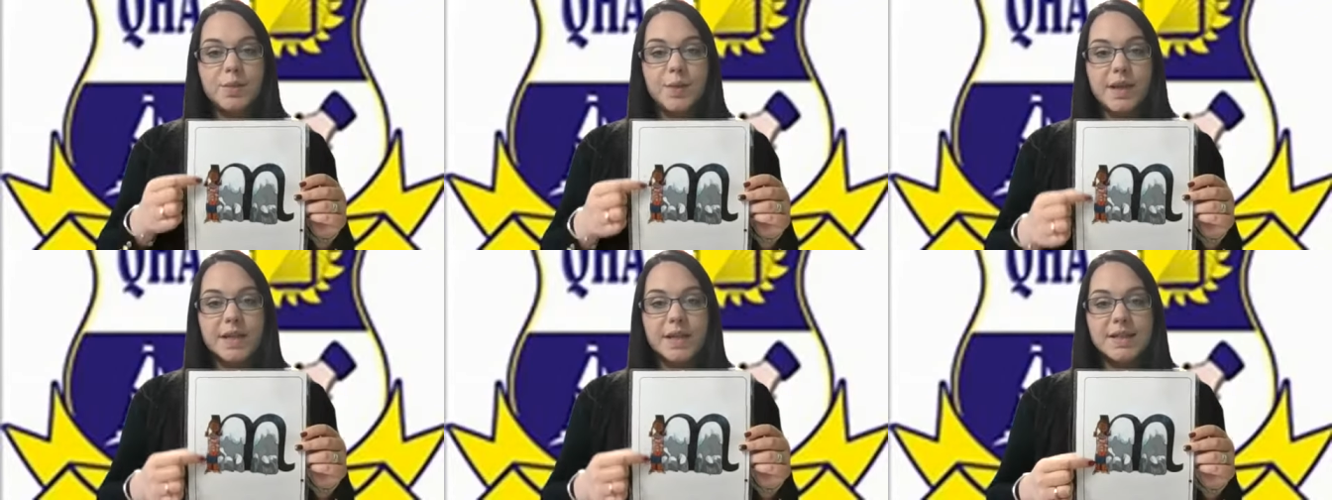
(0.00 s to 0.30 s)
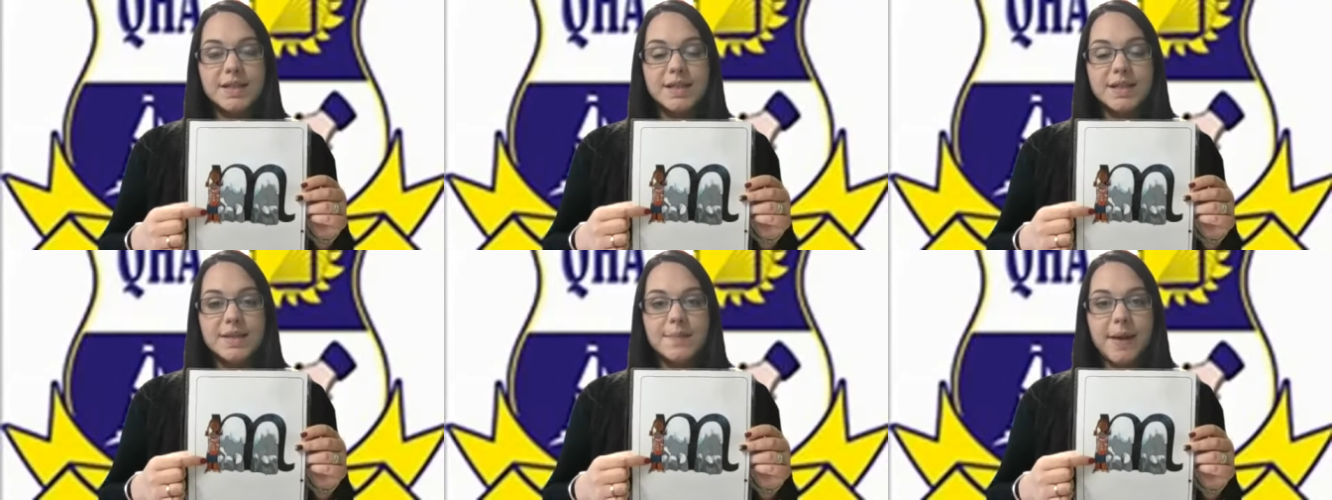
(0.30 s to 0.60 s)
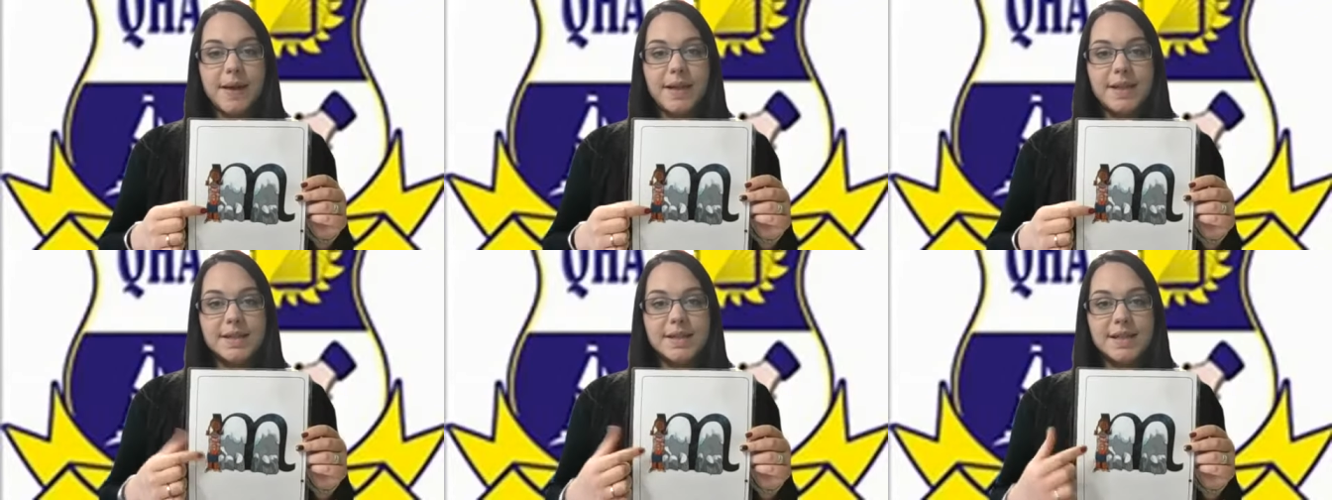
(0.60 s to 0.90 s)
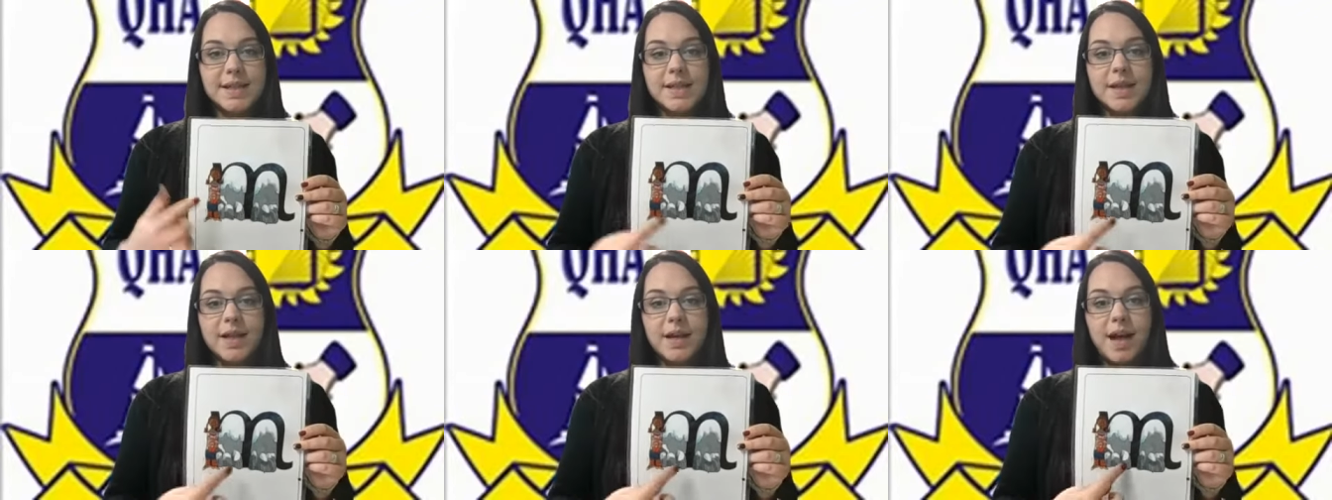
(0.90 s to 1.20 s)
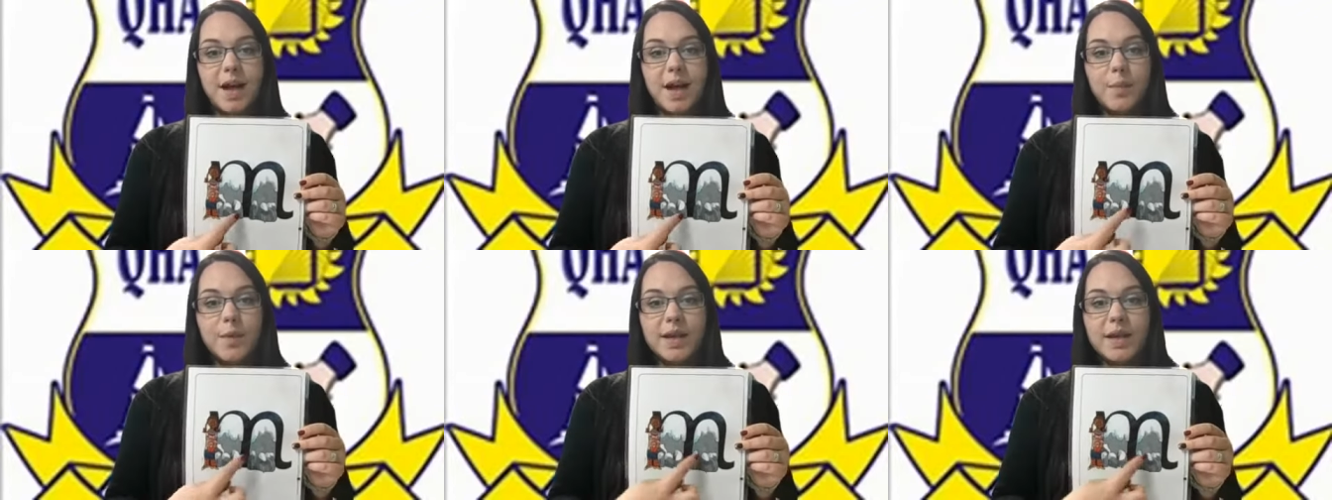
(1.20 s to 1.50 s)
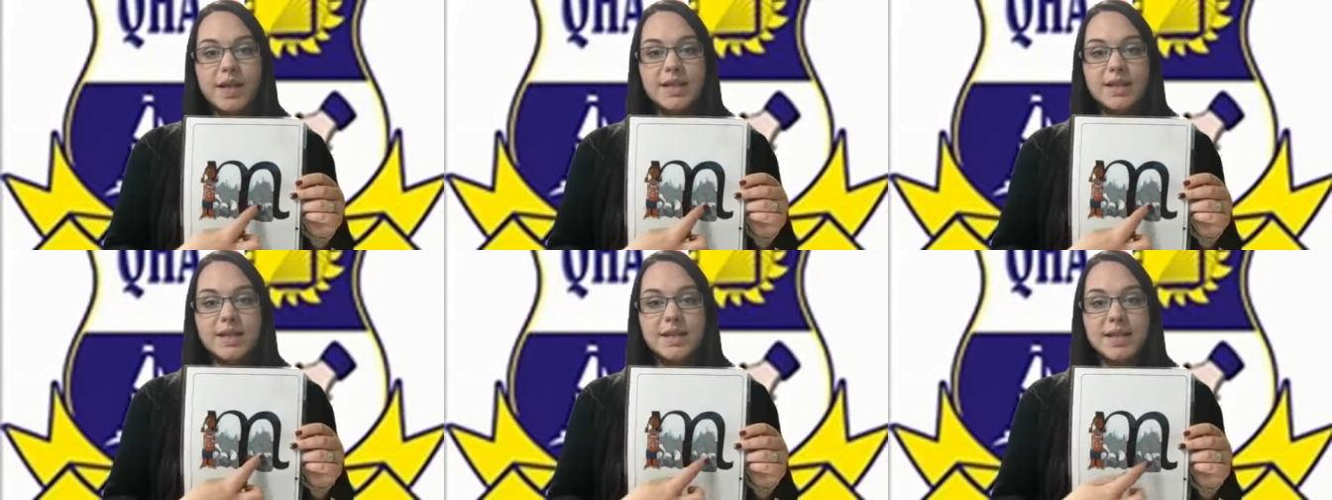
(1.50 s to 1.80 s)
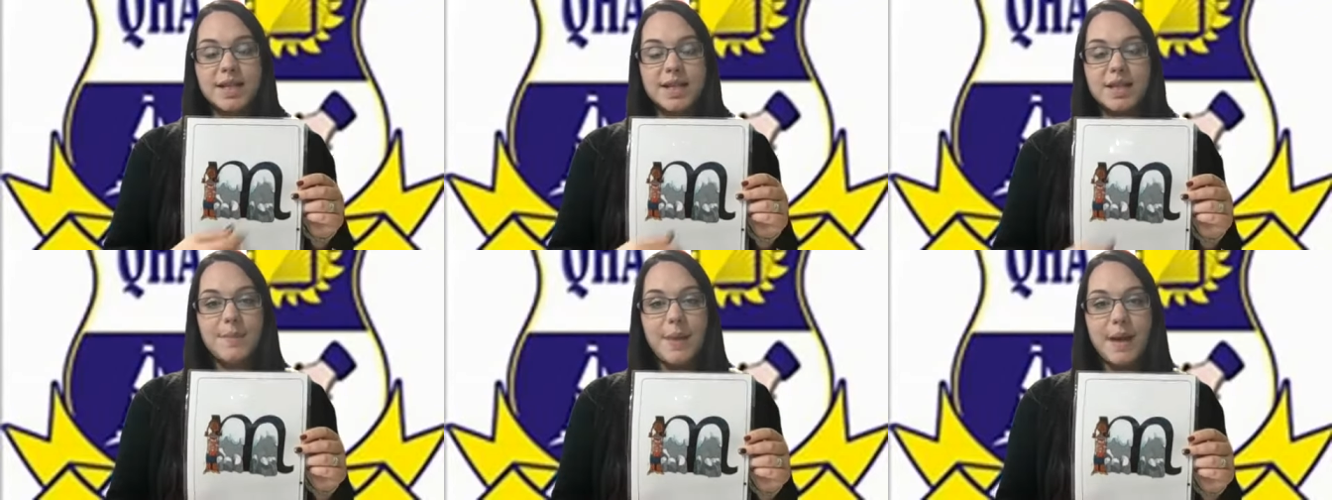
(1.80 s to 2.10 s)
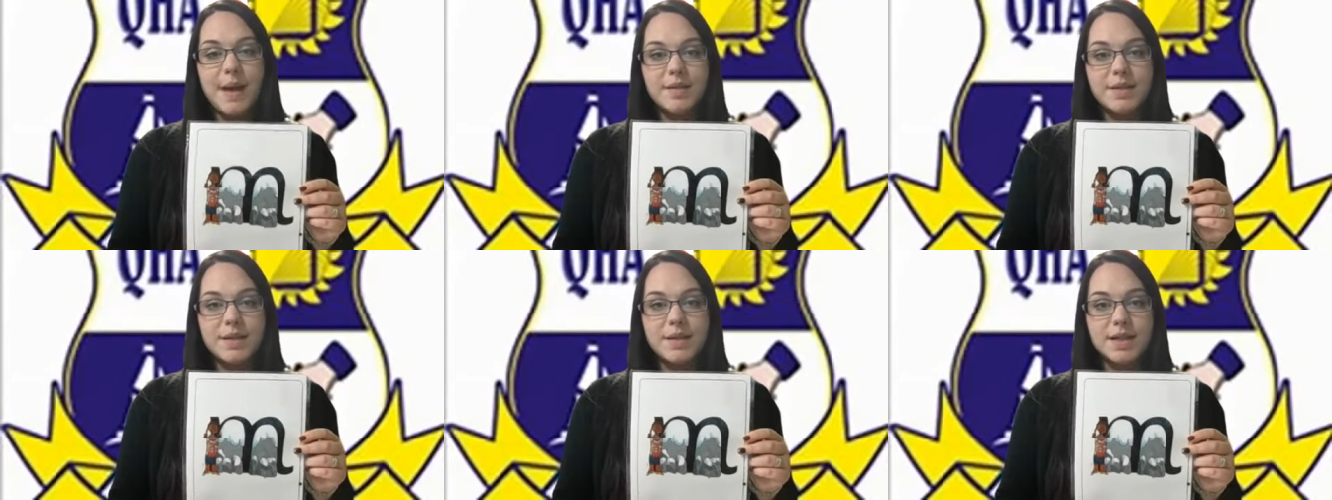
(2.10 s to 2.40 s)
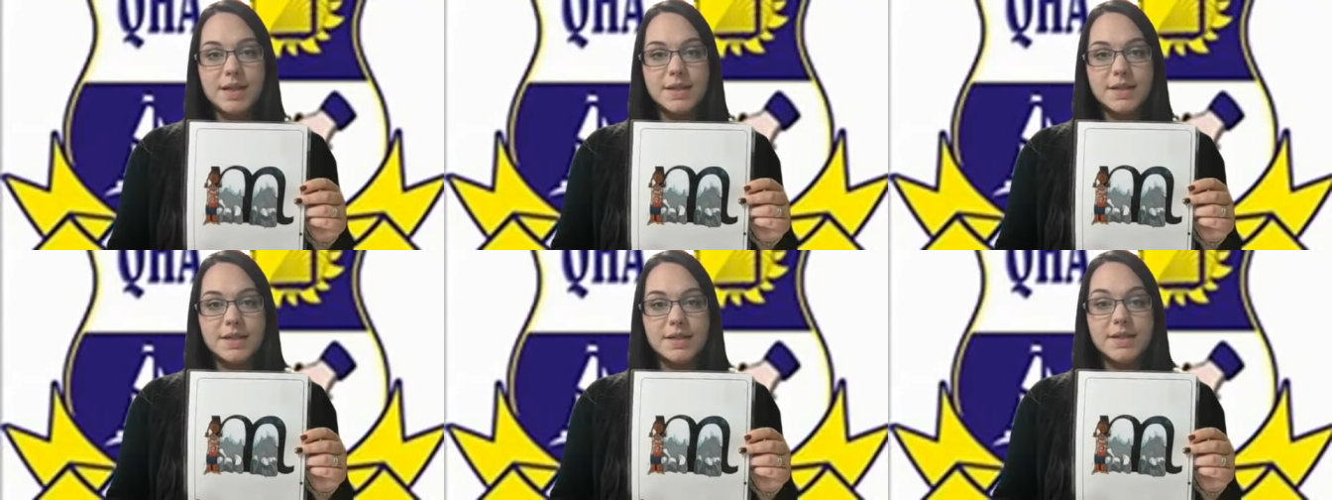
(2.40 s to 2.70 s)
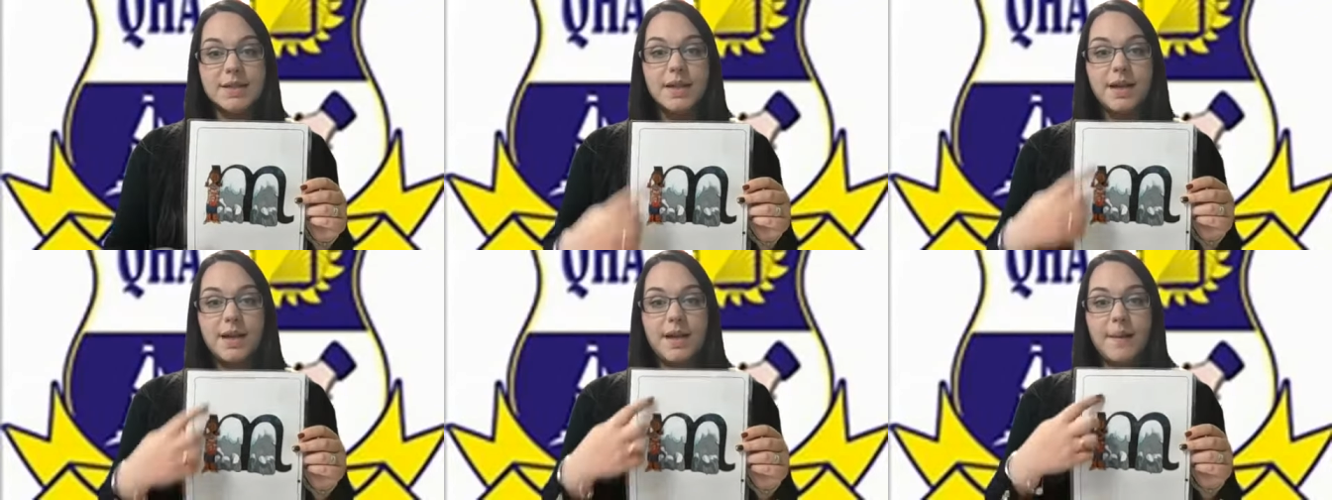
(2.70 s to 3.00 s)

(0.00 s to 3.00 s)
we can see Maisie and we can see the mountains.